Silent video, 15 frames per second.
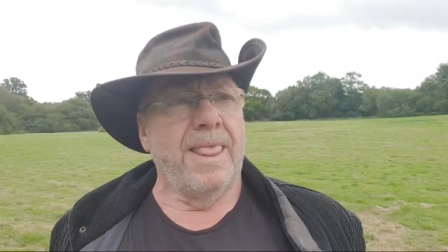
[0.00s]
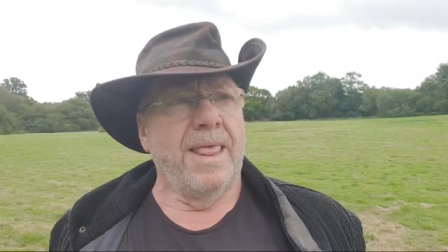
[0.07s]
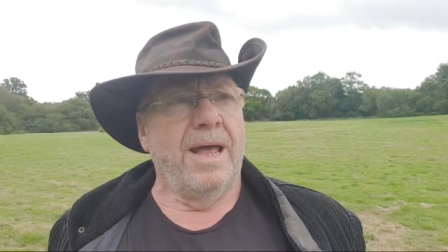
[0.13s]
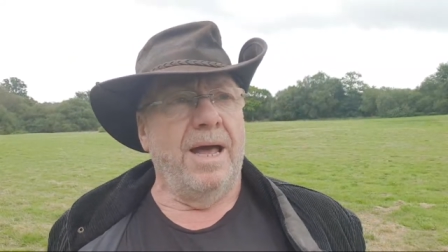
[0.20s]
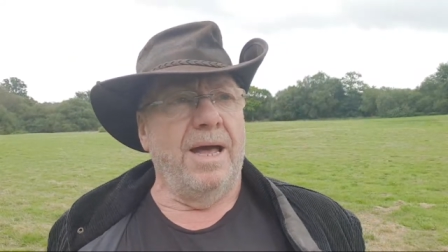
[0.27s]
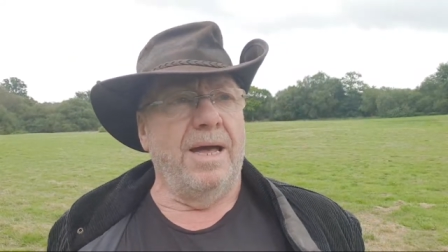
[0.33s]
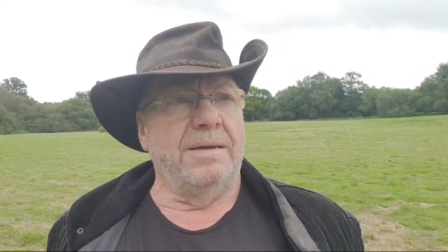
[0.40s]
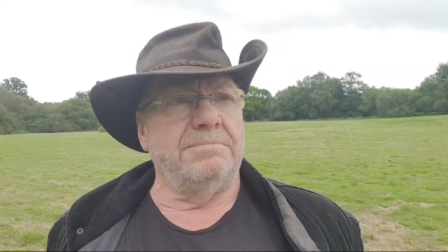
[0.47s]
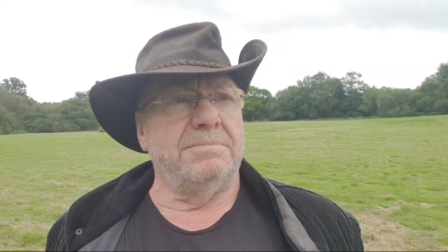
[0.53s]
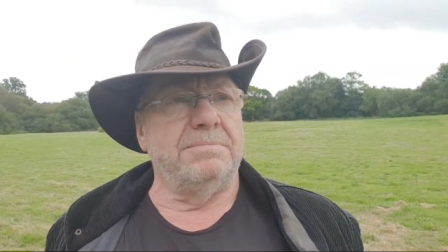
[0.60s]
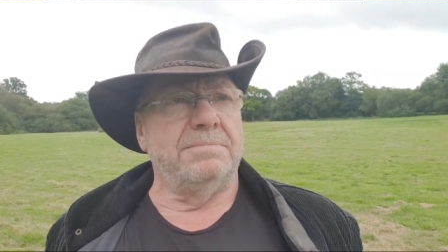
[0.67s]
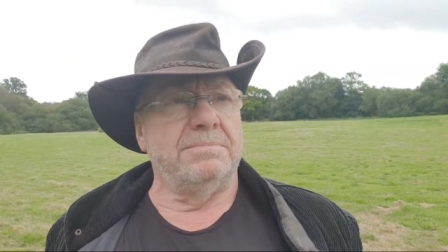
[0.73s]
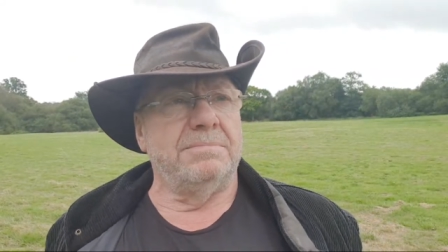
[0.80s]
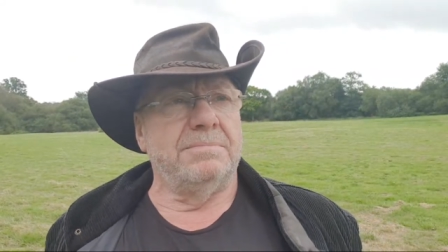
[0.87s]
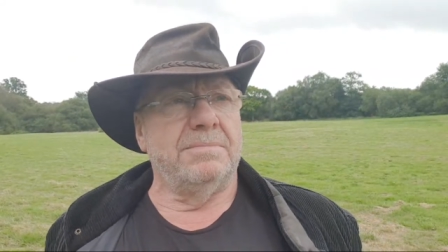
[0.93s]
and
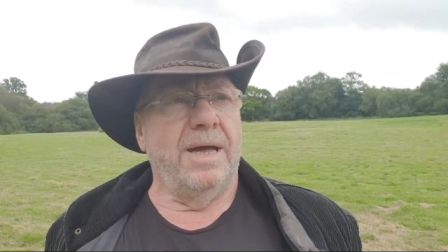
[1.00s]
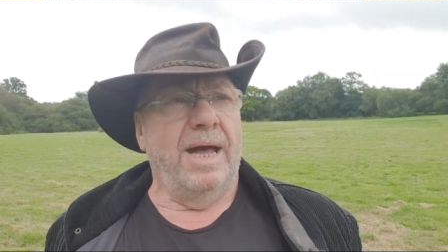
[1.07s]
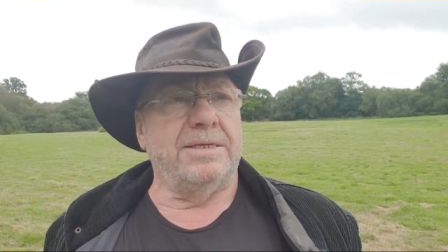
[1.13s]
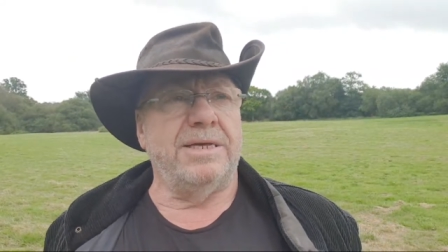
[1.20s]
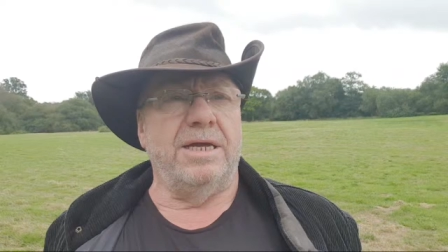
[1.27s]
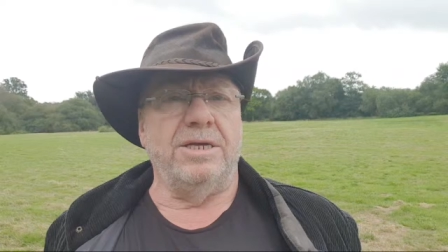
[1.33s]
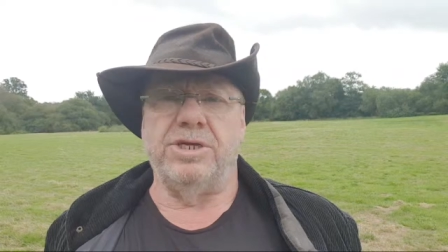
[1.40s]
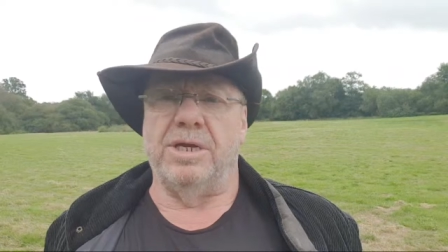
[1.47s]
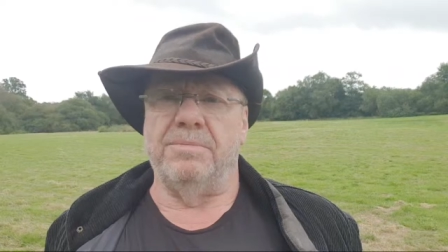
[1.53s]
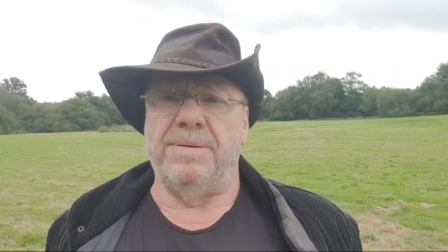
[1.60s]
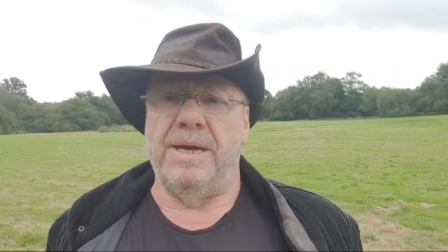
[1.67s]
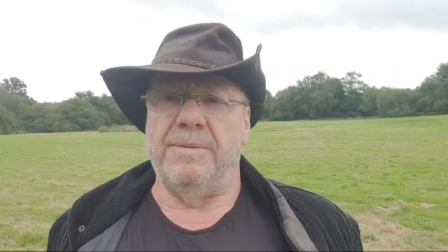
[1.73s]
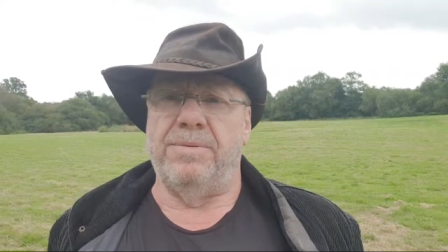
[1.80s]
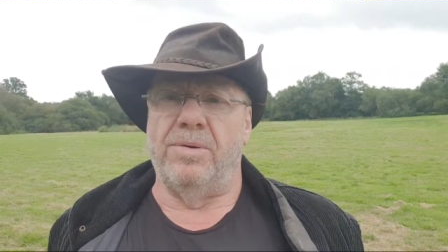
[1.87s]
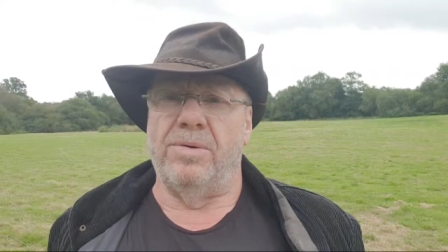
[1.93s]
teaching
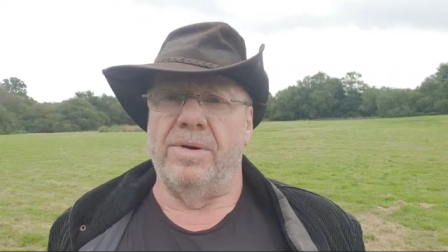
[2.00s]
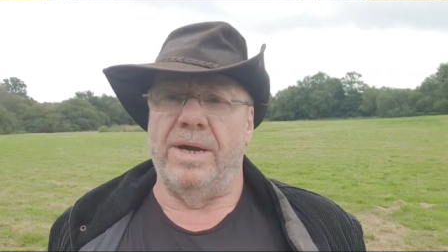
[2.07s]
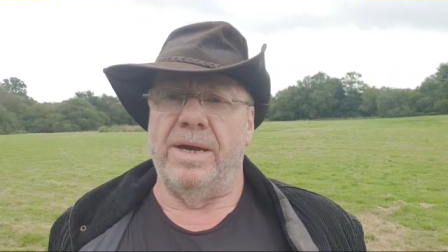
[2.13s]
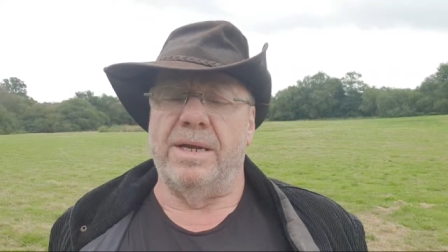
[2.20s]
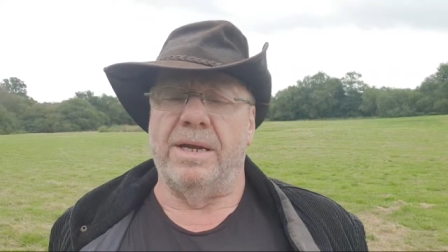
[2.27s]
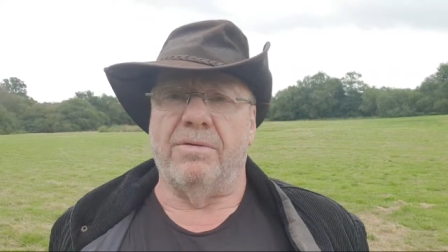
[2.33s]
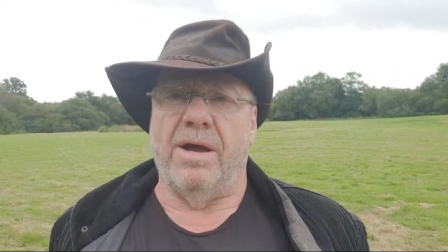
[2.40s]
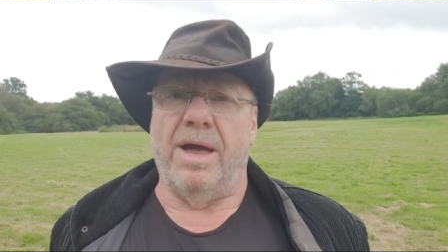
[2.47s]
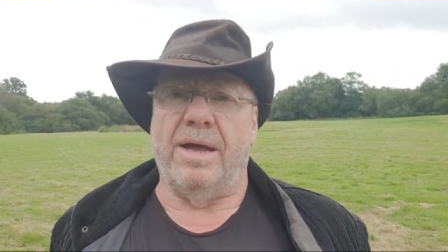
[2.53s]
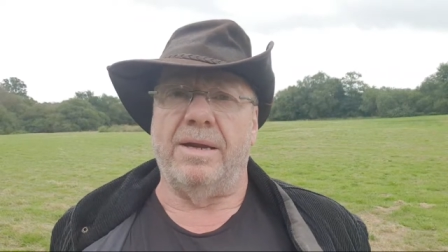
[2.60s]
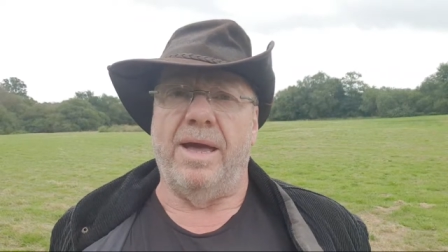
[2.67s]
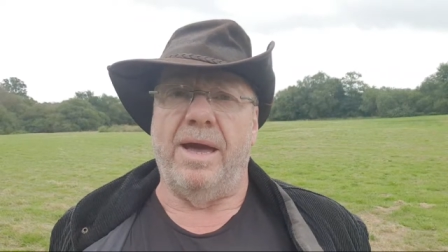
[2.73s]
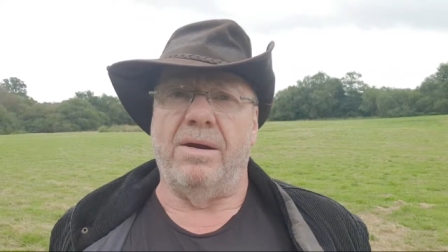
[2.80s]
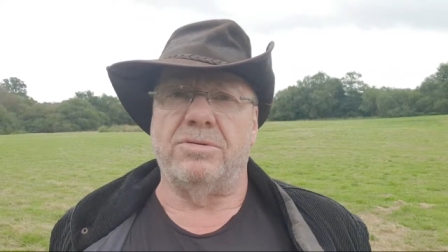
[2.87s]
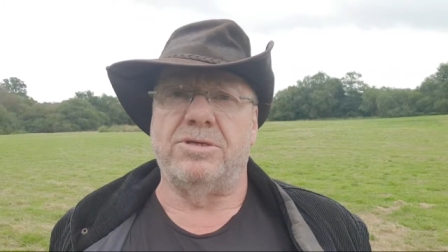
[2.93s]
people in Iran
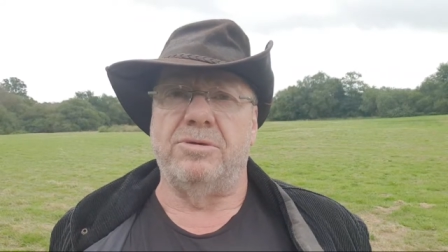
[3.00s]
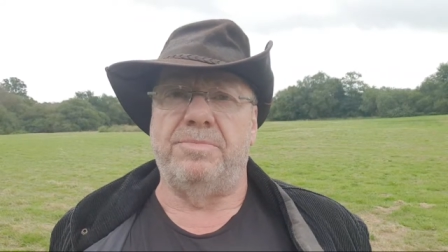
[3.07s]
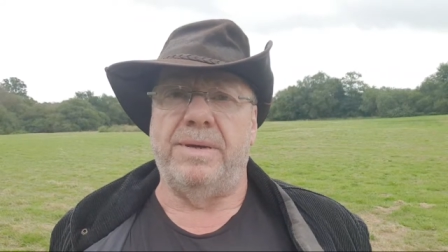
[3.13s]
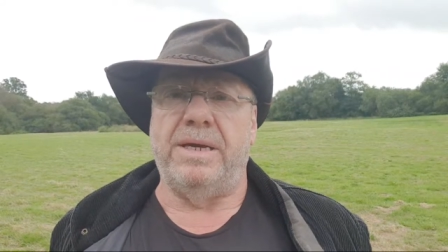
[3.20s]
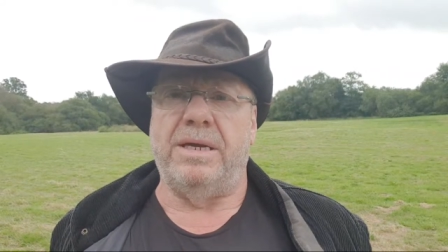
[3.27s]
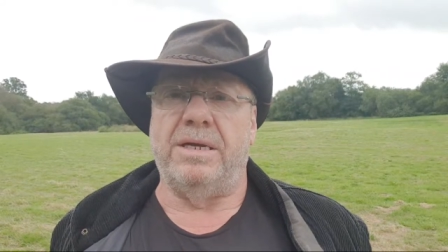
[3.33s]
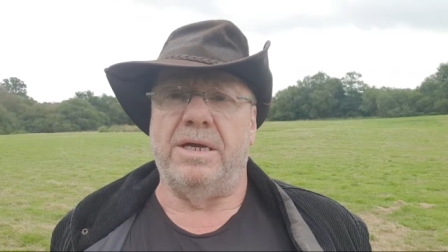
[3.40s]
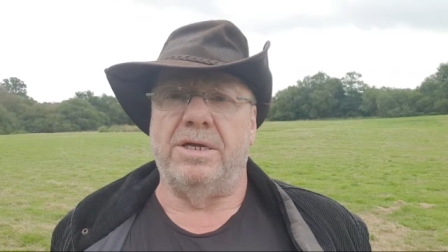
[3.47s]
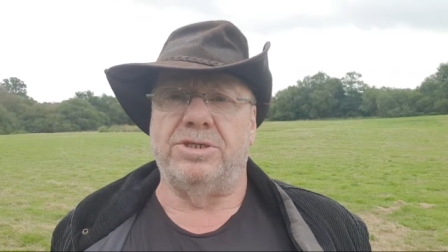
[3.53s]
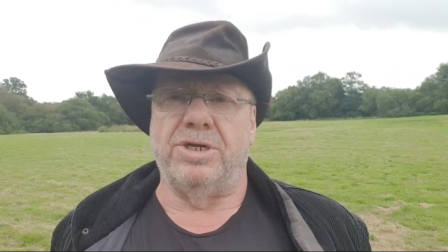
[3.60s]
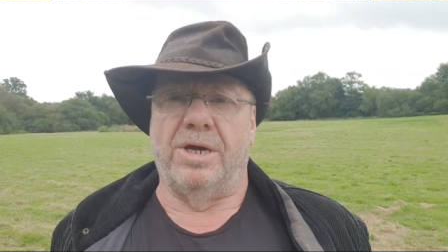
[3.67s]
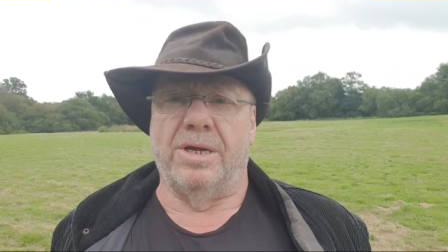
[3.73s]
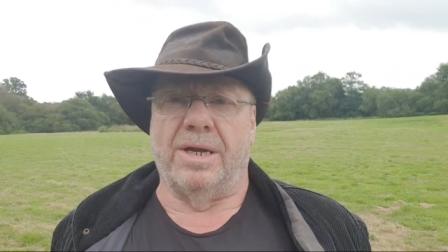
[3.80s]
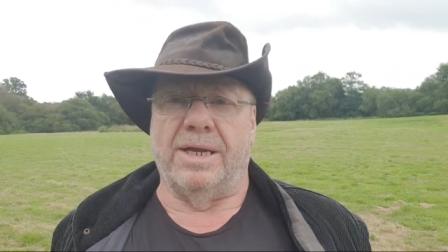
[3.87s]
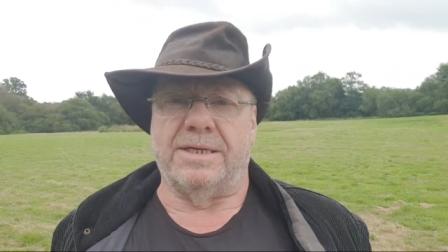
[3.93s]
how to be
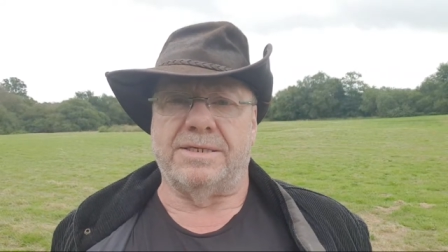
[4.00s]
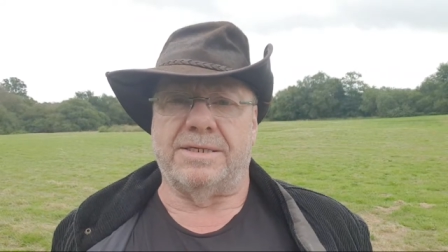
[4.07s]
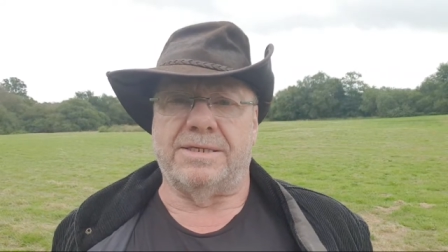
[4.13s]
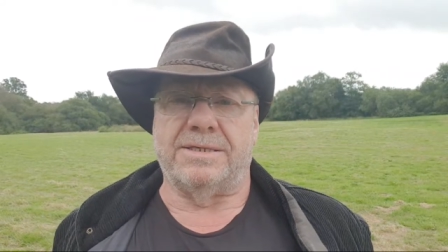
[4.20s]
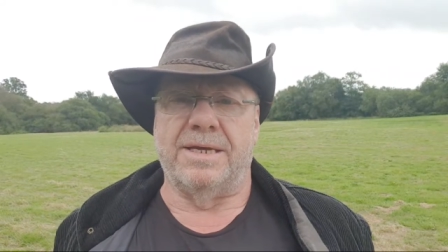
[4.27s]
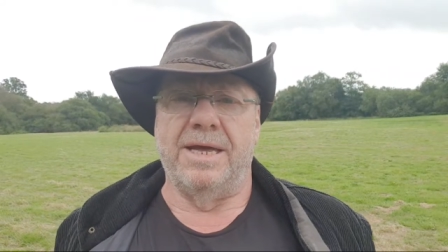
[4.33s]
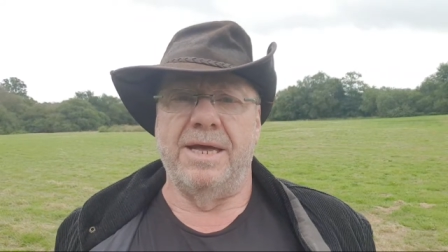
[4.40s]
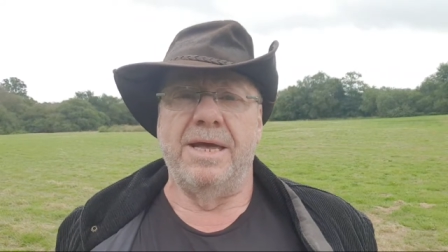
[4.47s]
journalists.